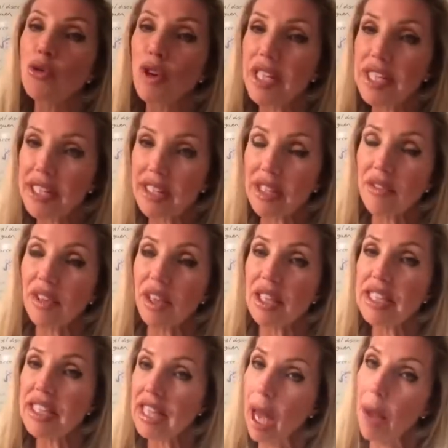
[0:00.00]
risk of
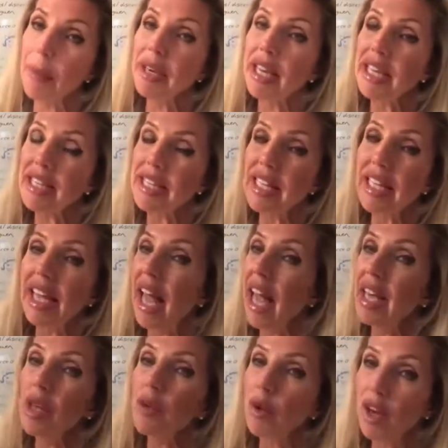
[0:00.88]
contaminating
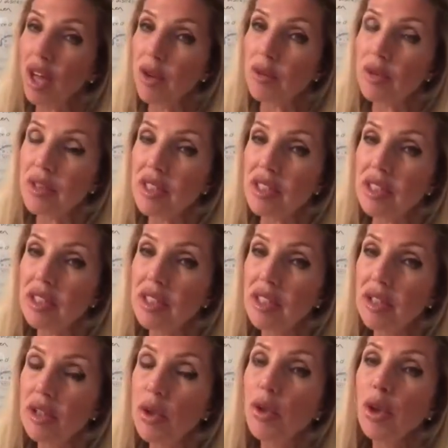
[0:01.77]
anyone else,
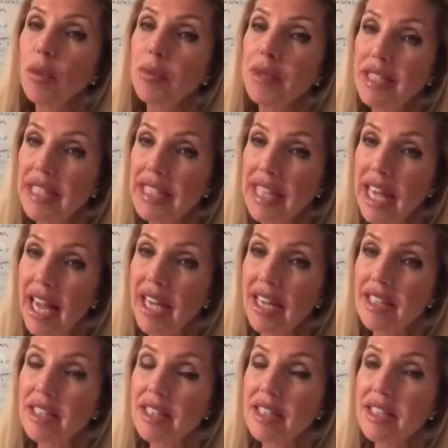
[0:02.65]
you can be
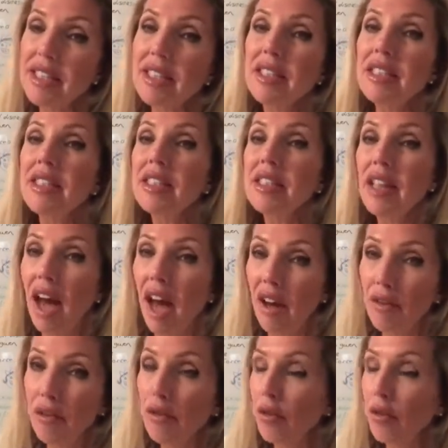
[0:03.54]
detained and